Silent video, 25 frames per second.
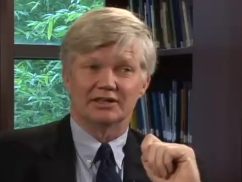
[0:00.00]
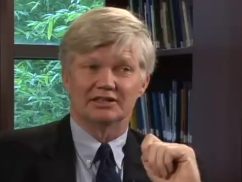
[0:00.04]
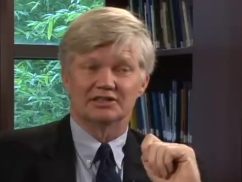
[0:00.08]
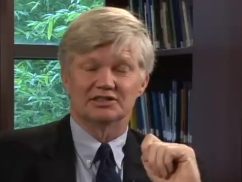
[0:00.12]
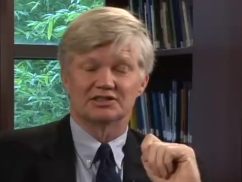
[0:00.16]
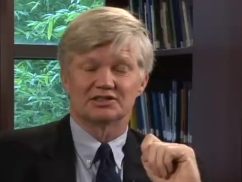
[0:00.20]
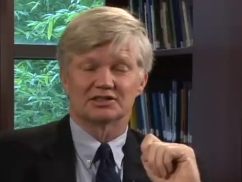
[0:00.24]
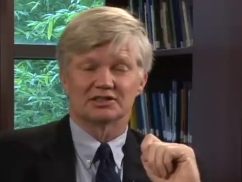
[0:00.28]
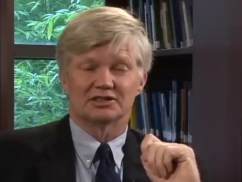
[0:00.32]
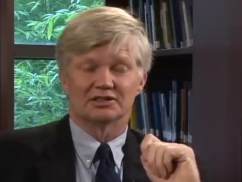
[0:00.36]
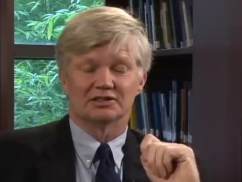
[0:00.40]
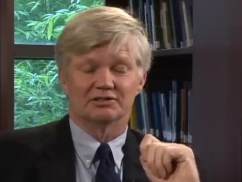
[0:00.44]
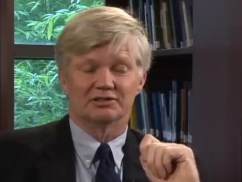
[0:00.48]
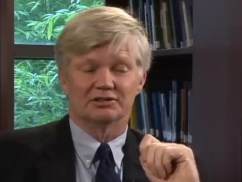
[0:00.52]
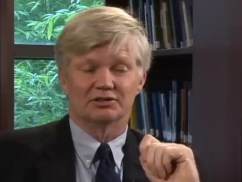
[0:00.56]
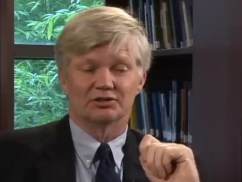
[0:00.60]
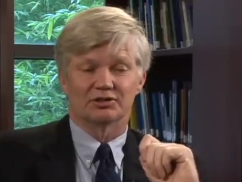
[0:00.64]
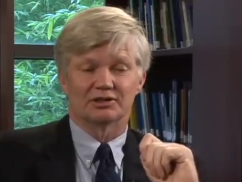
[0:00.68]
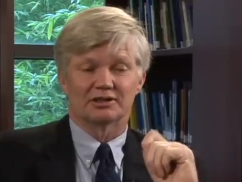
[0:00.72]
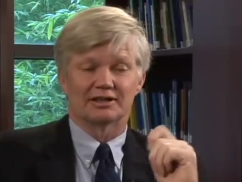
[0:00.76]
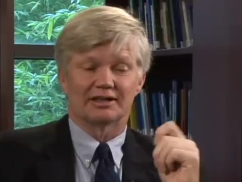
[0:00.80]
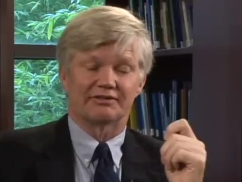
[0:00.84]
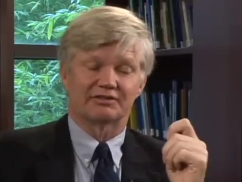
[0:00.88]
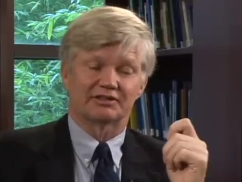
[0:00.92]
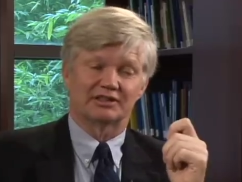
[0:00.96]
And so, in
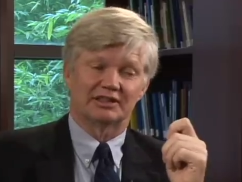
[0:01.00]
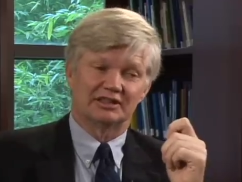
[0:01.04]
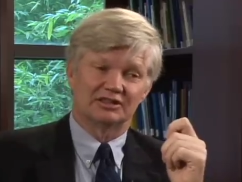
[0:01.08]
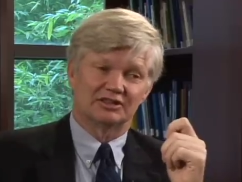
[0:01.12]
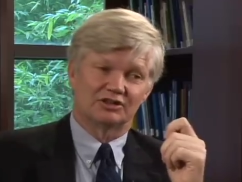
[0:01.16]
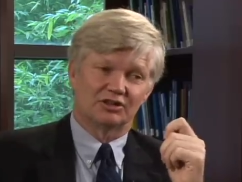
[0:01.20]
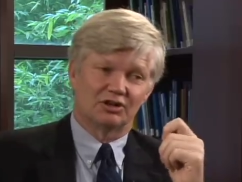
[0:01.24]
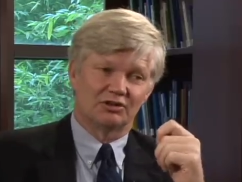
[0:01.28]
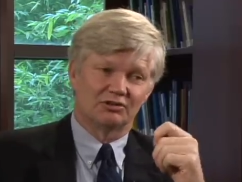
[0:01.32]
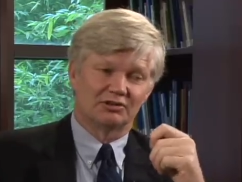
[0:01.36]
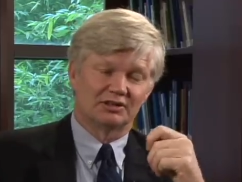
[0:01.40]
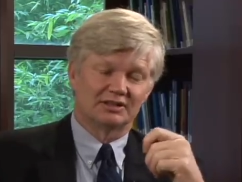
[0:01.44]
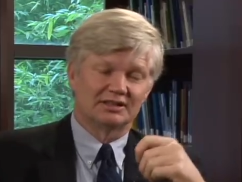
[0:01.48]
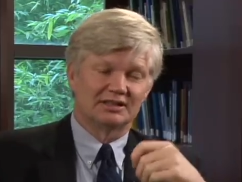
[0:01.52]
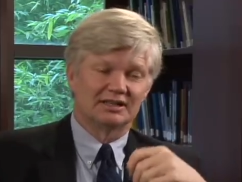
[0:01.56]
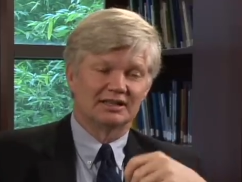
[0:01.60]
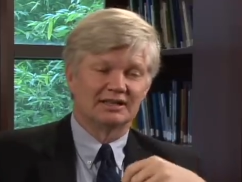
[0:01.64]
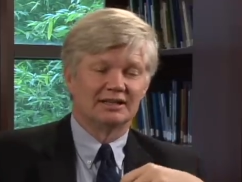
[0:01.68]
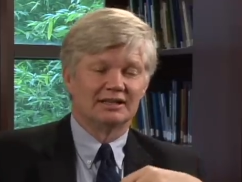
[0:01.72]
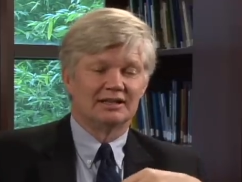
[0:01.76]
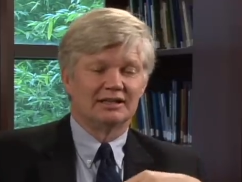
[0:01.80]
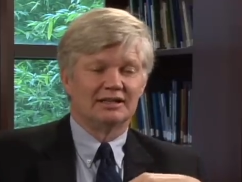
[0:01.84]
order to have a clean colon,